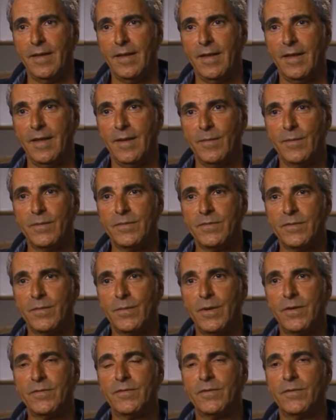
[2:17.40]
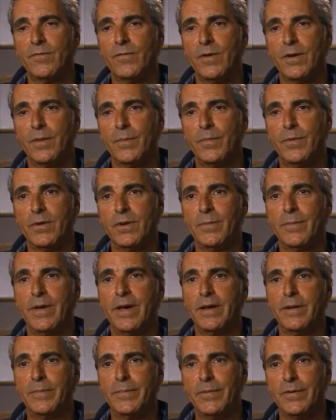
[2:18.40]
it was a question of where to put him,
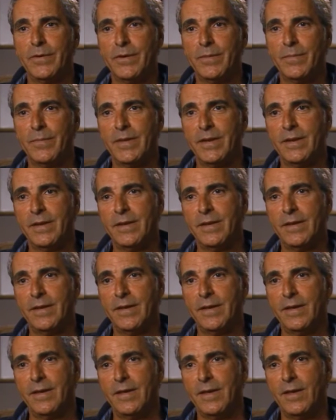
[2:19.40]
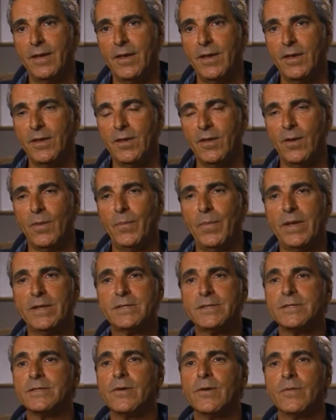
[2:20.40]
how to put him. And, uh, you know,
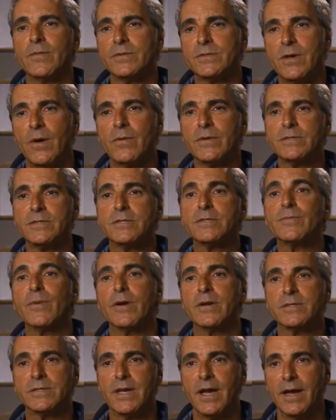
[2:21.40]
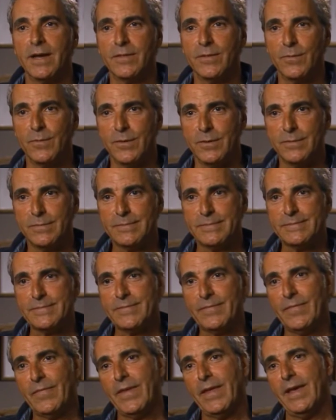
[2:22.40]
Benson was always the smartest guy in the room.
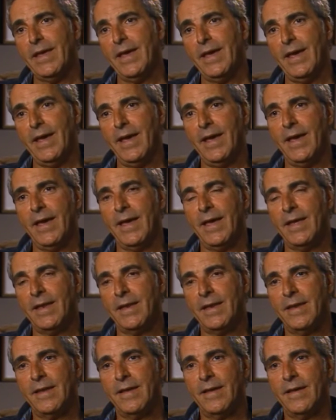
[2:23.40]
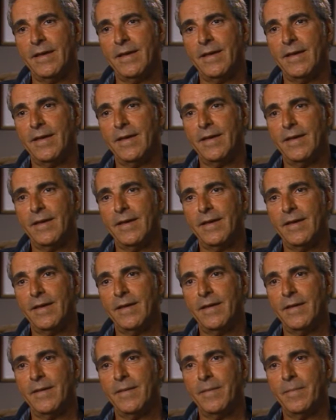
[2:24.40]
And uh,
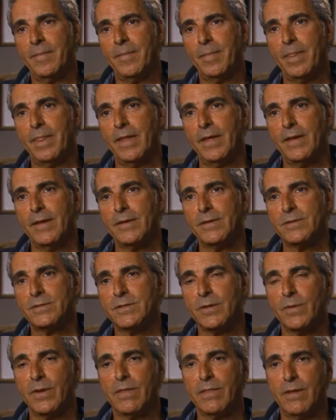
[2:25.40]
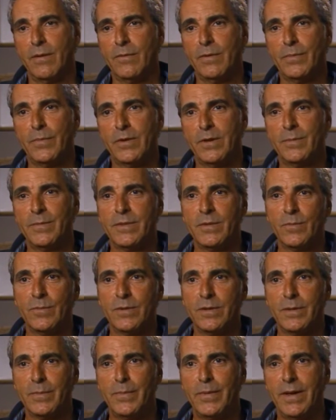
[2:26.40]
um, so we thought we'd put him in the
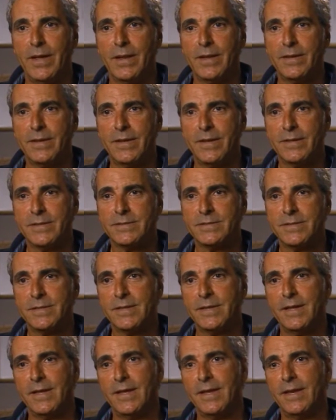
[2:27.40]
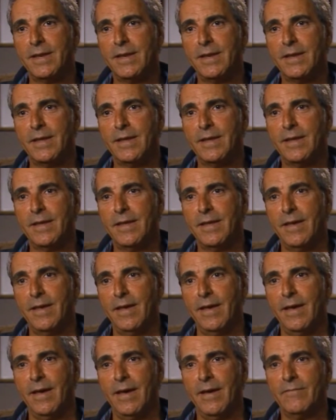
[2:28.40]
world of politics and, and uh,
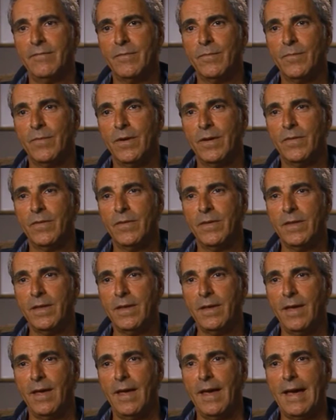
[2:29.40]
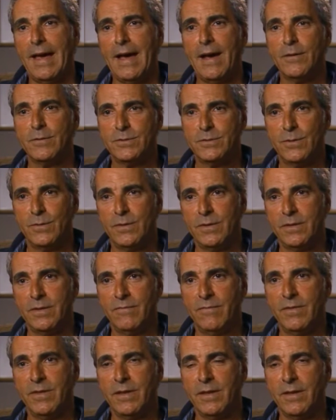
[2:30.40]
have him run the household
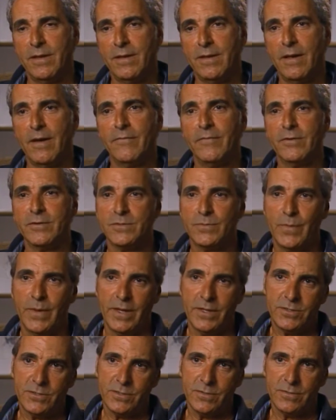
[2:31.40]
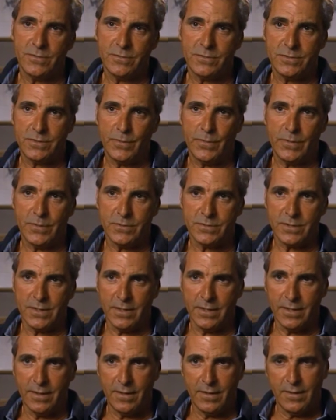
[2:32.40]
of the governor's mansion, who
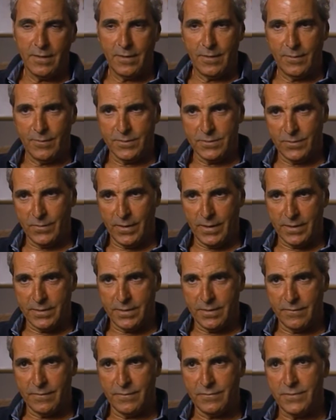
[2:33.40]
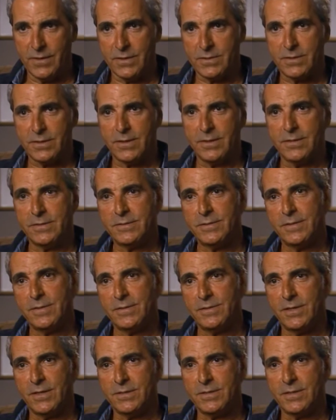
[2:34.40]
supposedly was a relative of Jessica's,
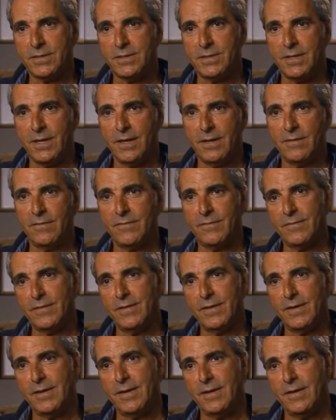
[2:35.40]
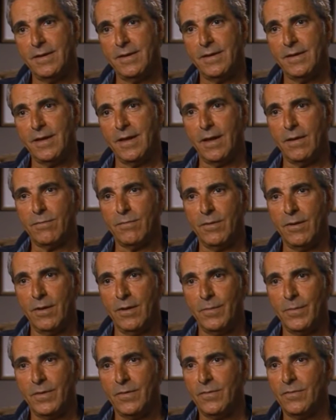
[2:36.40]
Jessica Tate, Katherine
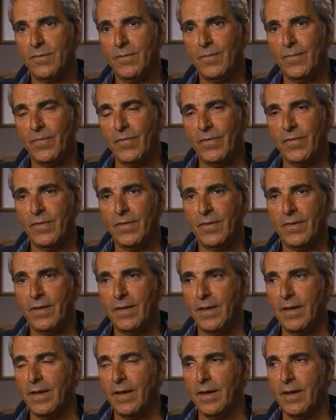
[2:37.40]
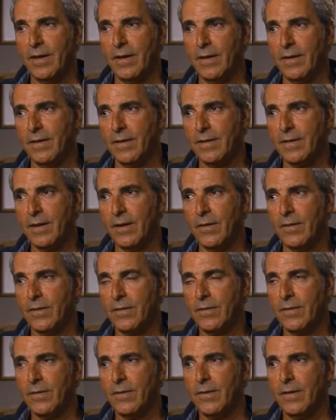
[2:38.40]
Helmond's uh,
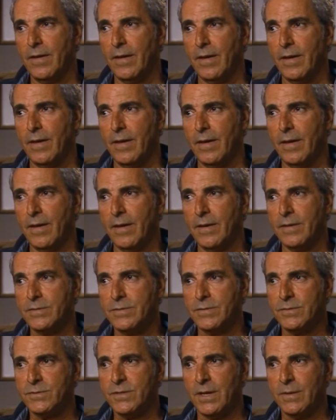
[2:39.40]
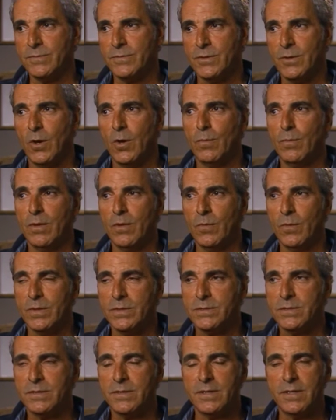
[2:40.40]
character. Uh, so James Noble
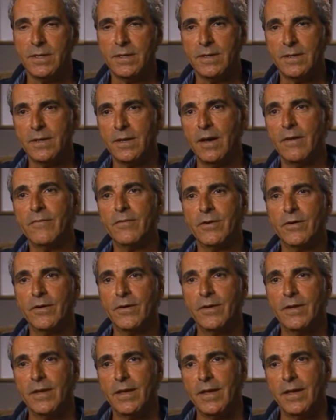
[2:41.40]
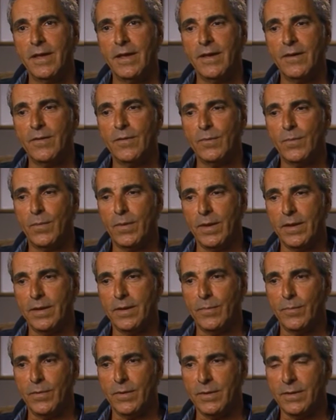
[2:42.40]
was the governor, who played
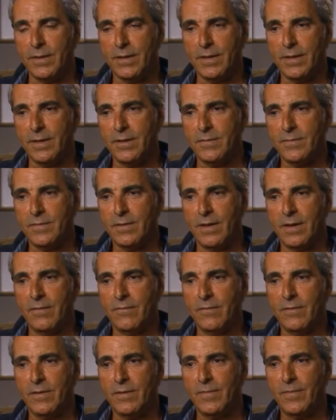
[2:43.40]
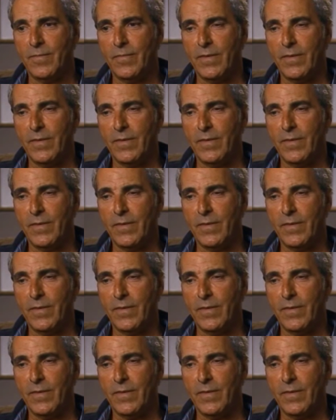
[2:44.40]
it brilliantly as kind of a,